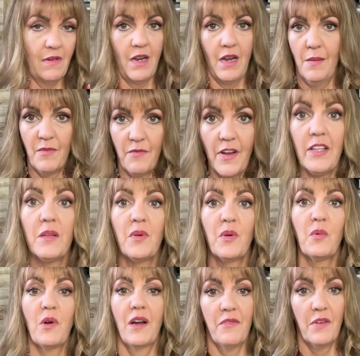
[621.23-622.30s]
available
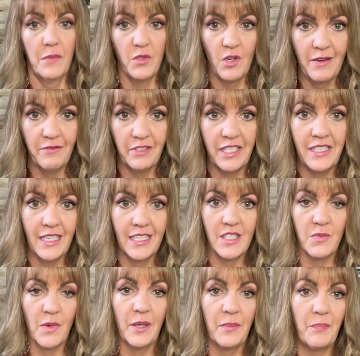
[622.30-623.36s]
wherever I'm traveling as
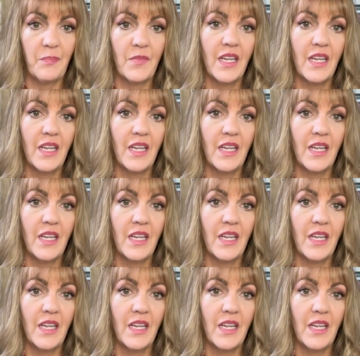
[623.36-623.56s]
well.